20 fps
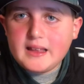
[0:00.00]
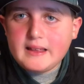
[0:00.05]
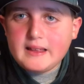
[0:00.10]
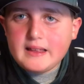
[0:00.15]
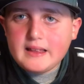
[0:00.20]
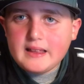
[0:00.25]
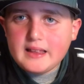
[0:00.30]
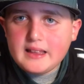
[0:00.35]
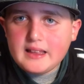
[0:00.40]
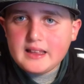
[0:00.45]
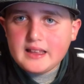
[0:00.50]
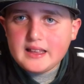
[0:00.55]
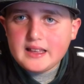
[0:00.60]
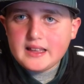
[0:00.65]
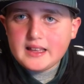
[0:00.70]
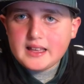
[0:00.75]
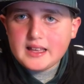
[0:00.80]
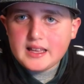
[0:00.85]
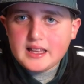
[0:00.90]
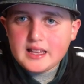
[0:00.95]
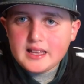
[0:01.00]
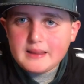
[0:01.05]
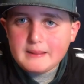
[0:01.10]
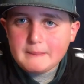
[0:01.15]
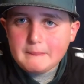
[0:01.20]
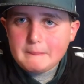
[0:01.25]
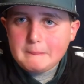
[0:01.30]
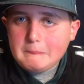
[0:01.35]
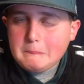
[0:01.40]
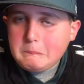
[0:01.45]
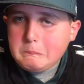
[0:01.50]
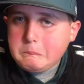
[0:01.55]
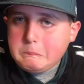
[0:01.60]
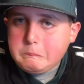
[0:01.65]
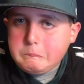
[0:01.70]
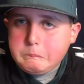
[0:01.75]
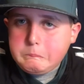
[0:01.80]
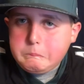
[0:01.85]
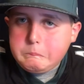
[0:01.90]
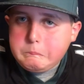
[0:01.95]

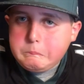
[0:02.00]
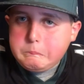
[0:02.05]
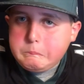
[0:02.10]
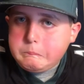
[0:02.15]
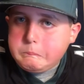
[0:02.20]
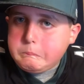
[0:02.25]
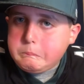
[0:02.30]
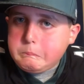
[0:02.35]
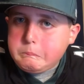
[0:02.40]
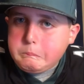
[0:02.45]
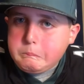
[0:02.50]
(silence)